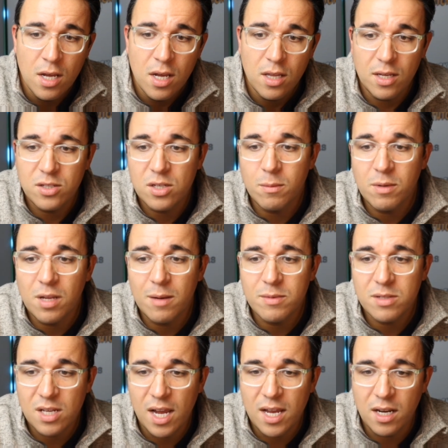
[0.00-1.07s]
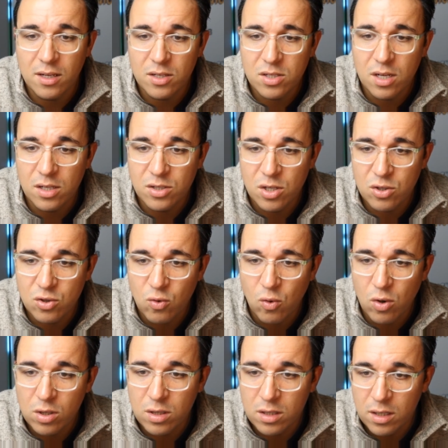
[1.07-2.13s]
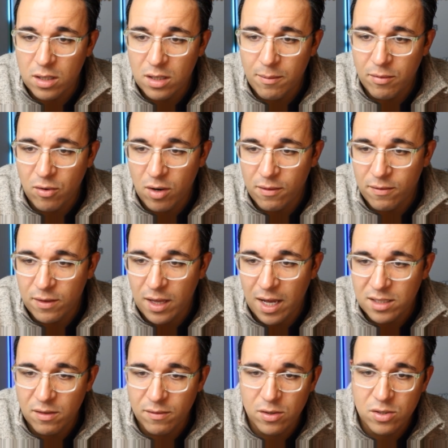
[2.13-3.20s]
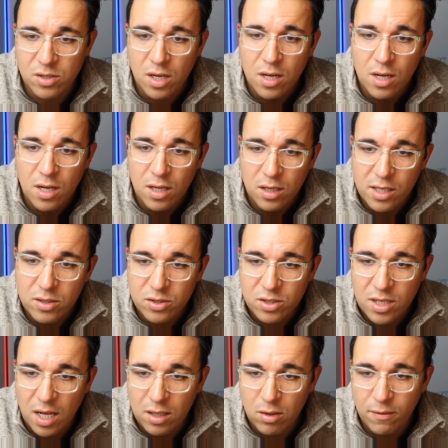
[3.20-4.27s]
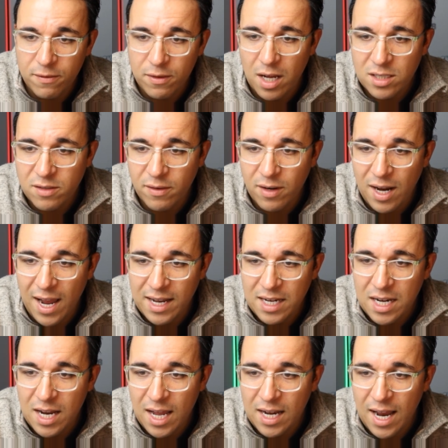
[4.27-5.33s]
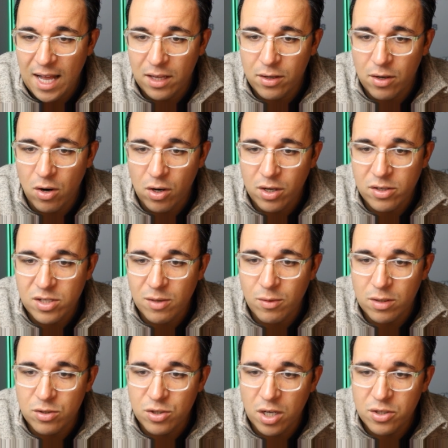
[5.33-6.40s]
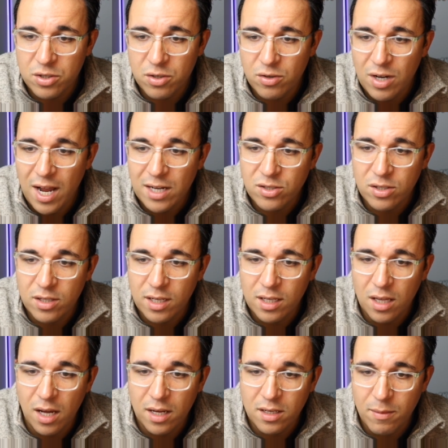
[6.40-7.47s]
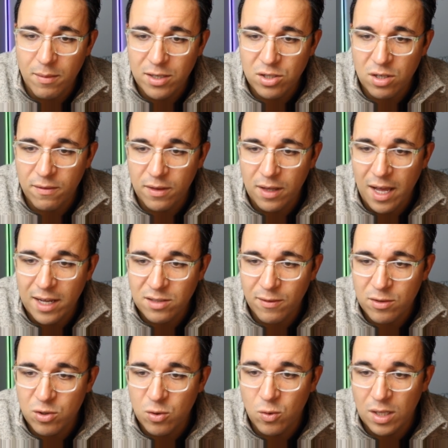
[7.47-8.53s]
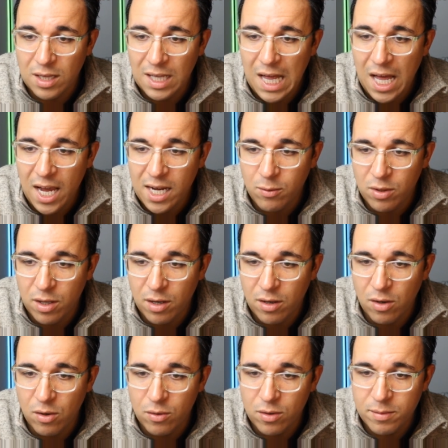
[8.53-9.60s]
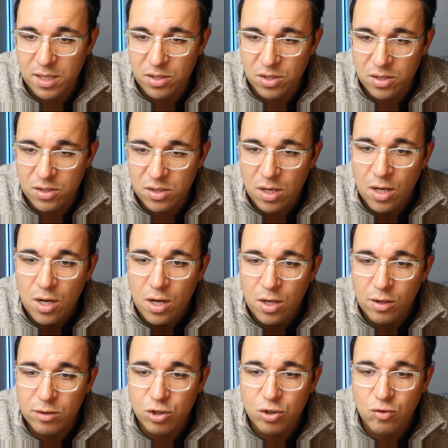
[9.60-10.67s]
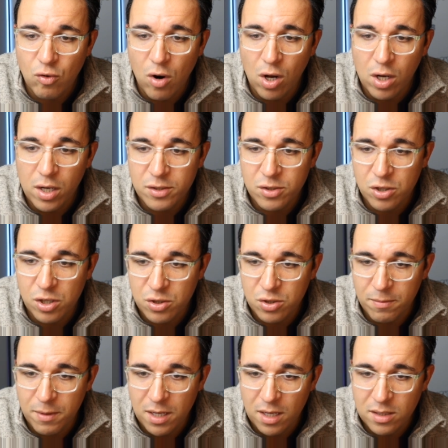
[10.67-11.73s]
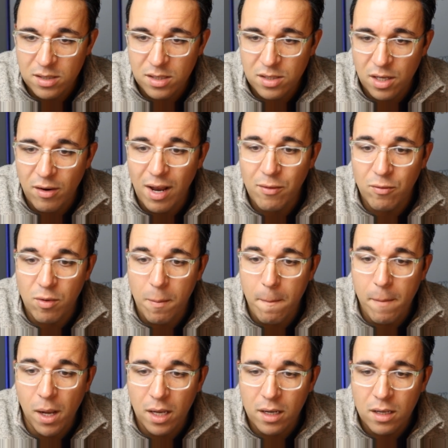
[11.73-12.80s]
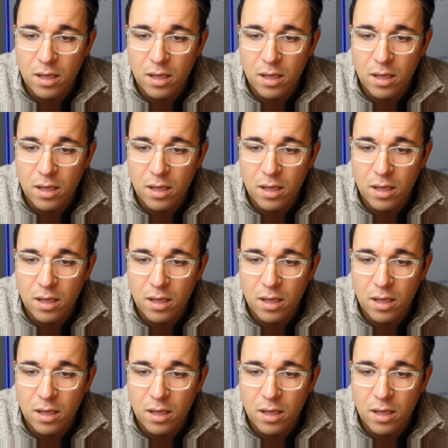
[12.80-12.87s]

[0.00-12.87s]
they sometimes cite and discuss historical and contemporary philosophers. Legal scholar and philosopher Anita N. Allen argues that while judges are naturally inclined to mention philosophers who align with their own positions, the strongest judicial opinions consider and rebut